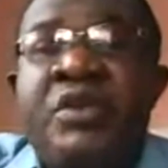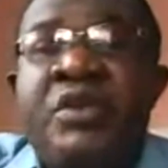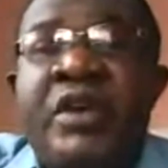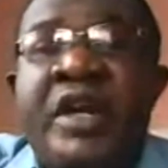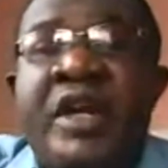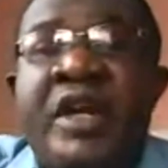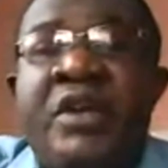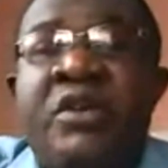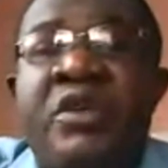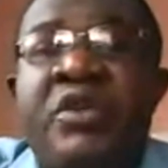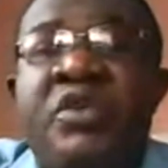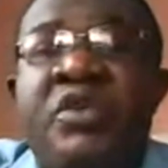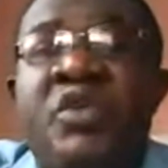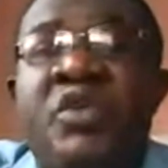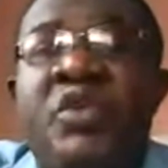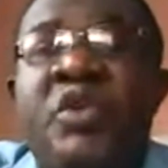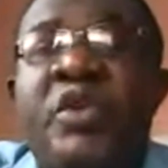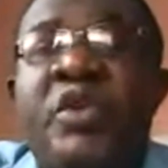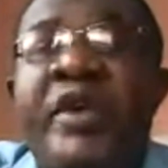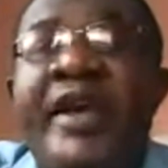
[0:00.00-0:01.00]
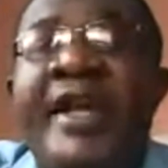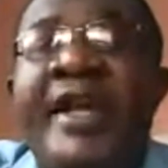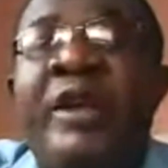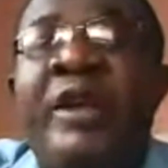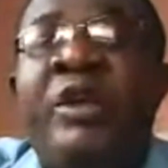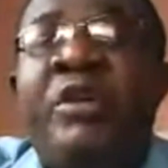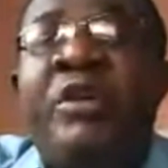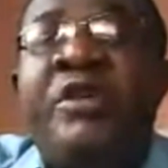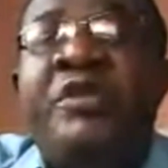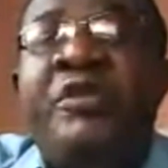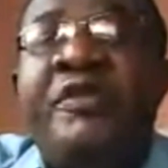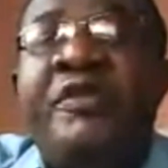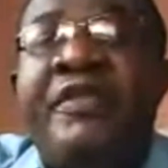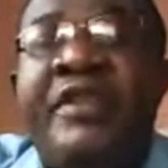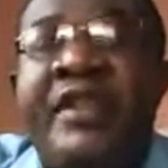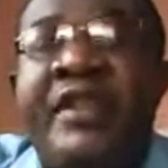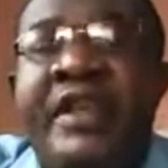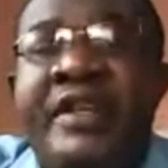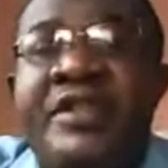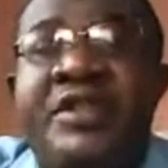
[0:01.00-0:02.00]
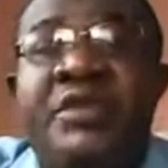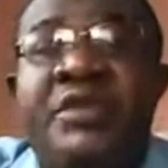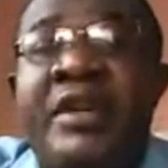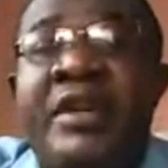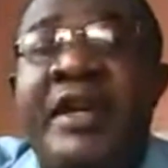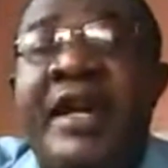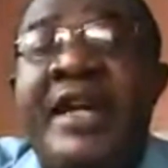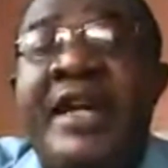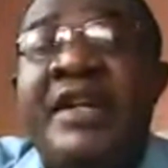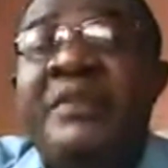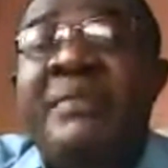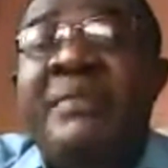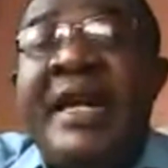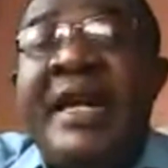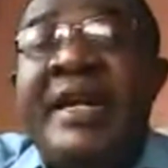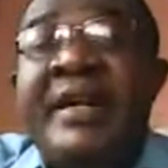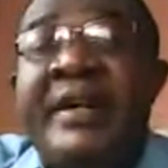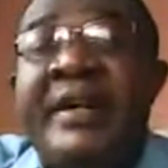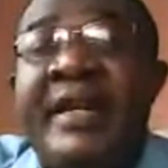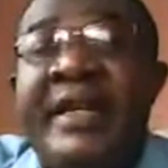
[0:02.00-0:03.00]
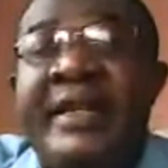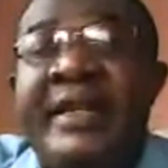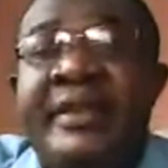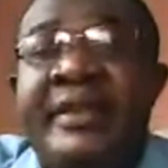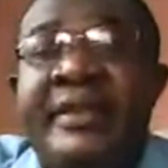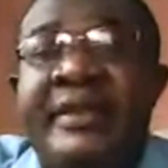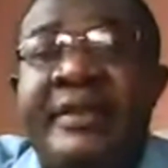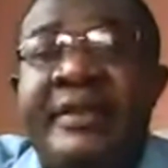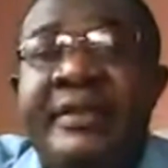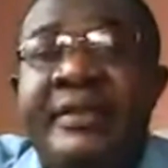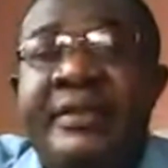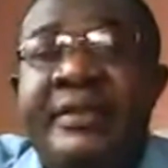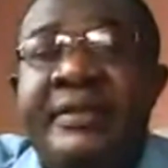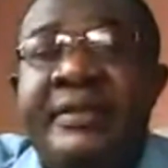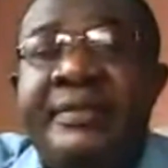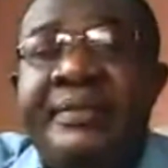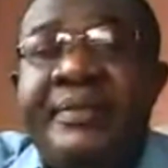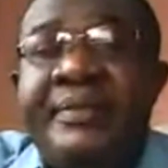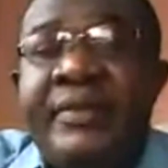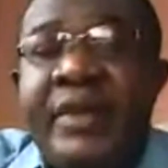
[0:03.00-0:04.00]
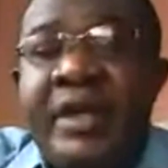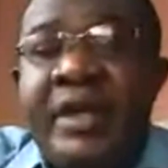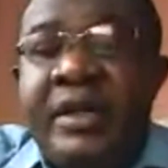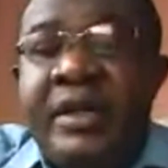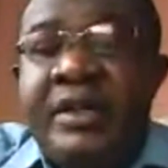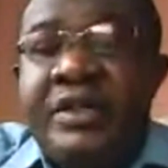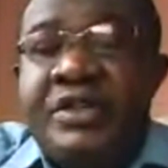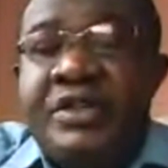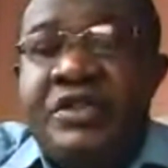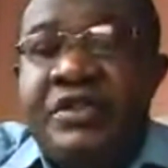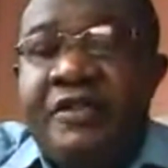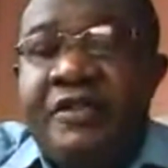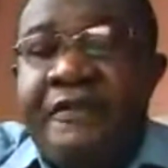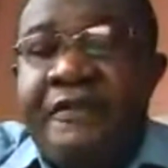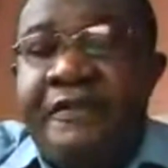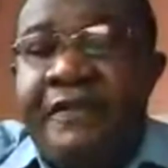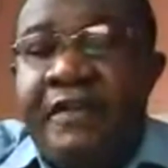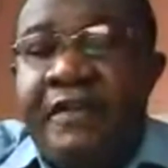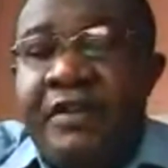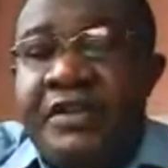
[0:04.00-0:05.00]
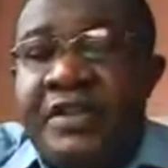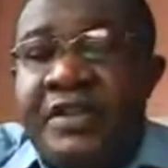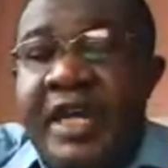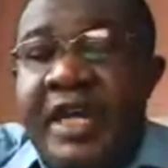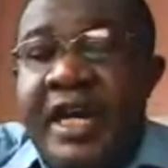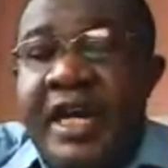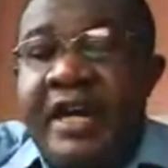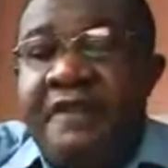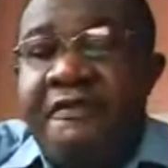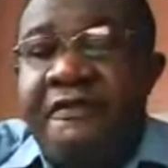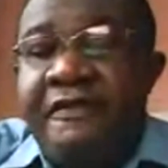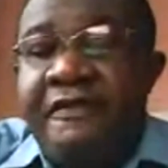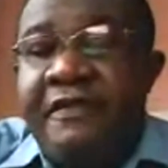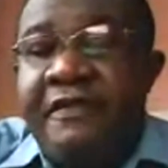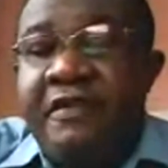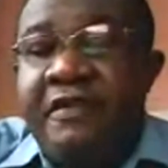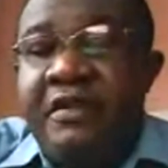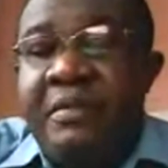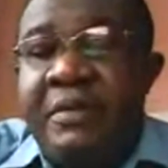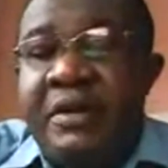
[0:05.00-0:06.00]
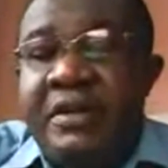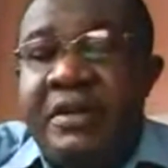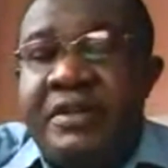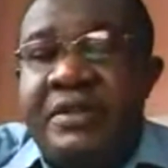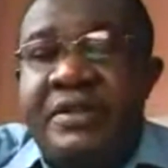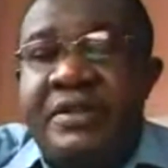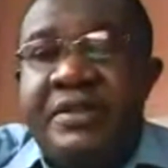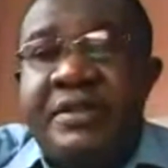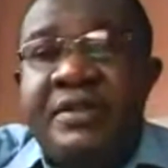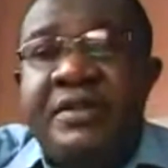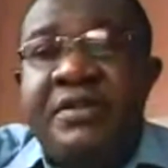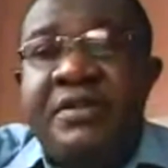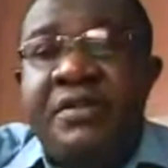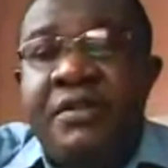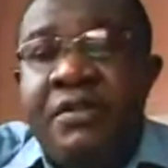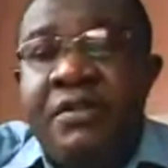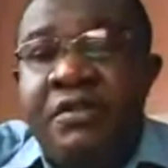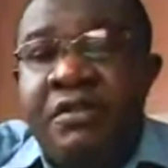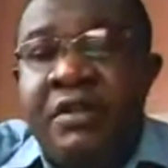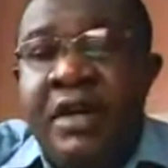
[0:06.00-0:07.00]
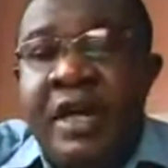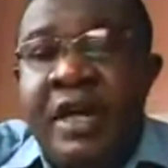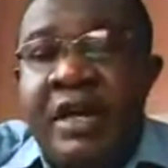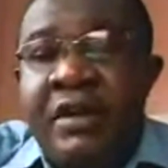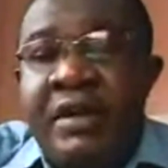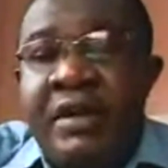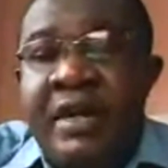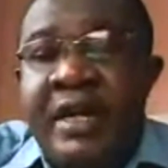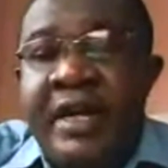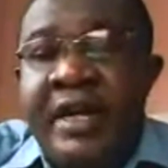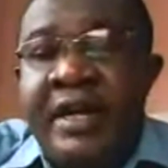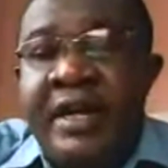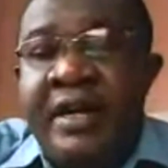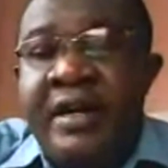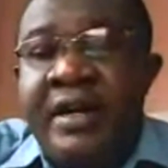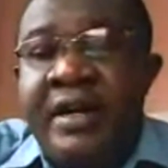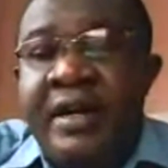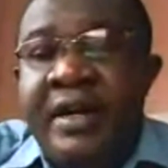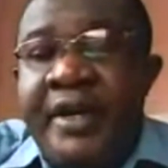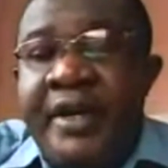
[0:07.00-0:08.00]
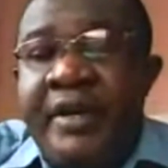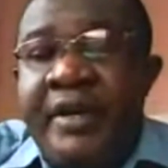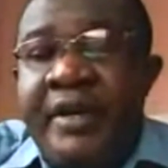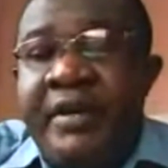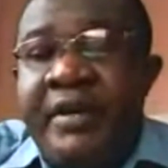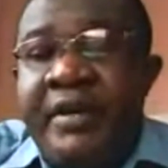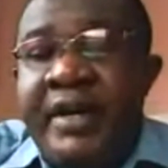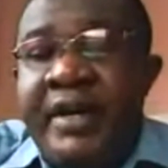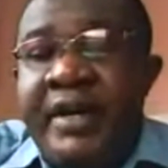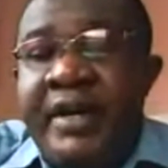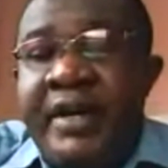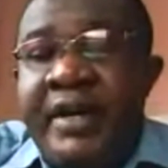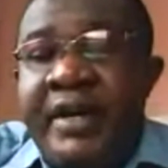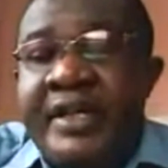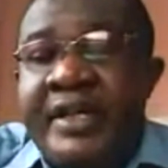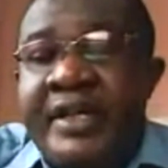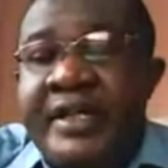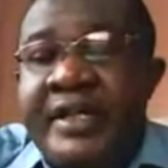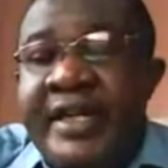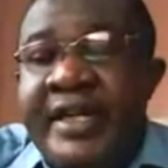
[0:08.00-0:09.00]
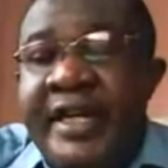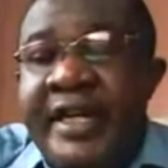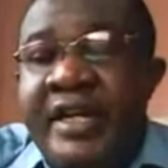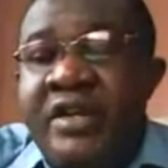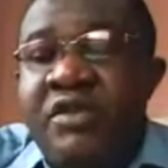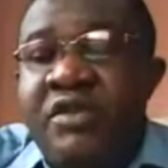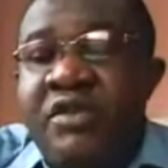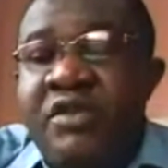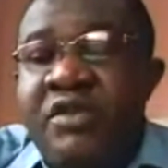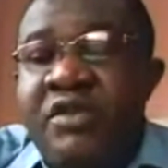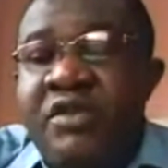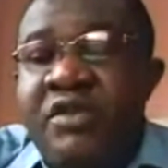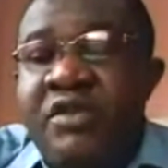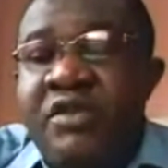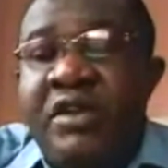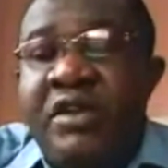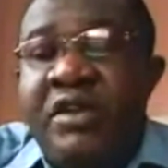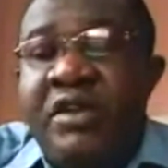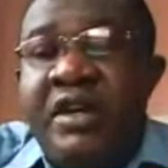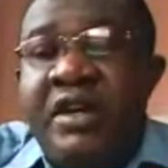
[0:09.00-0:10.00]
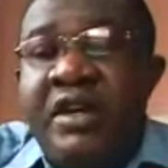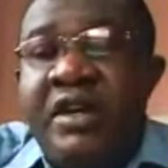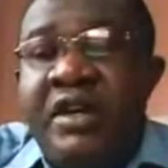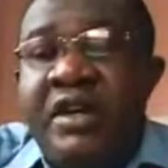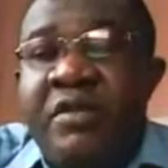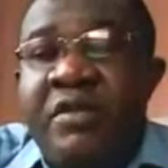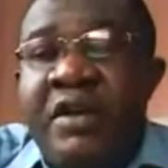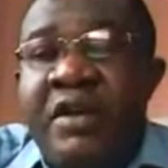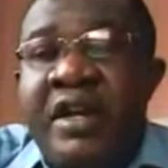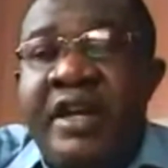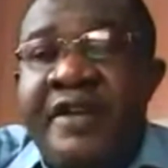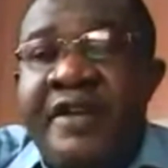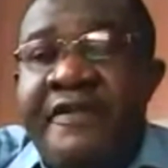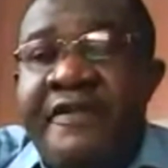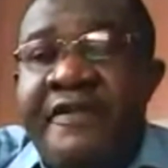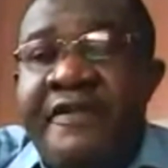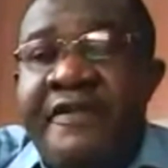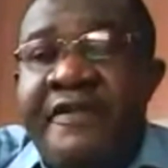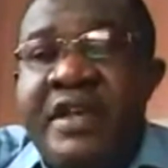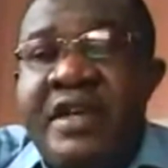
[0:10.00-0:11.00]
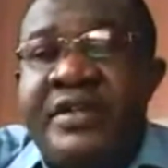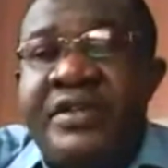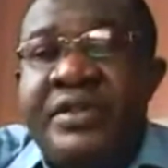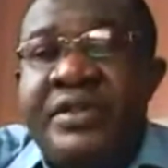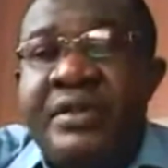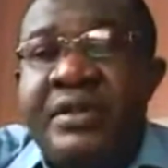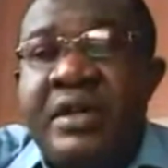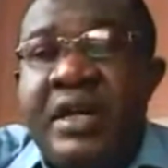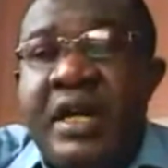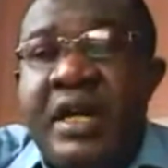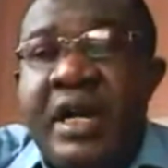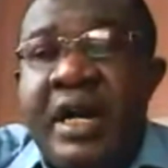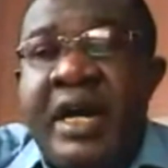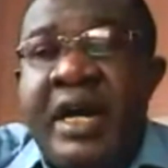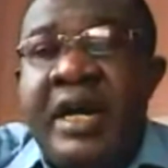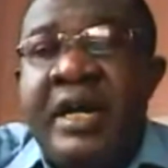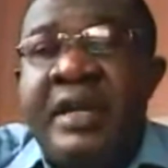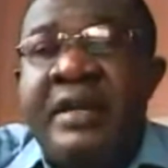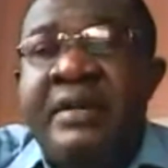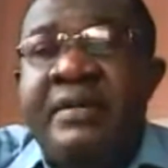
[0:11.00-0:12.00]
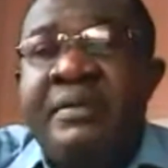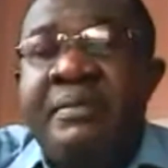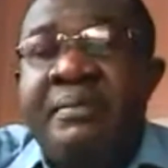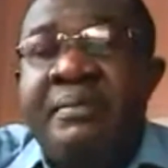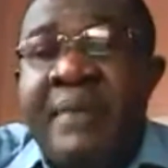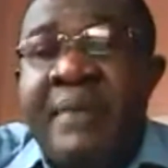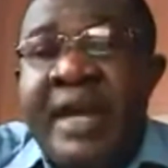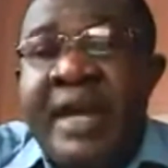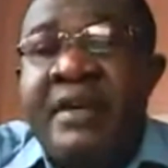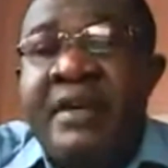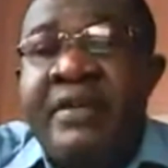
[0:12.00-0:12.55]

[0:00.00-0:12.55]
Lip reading: you cannot know a lot of things. You can't migrate. So first and foremost, go out there, pay your $10 wallet fee, migrate.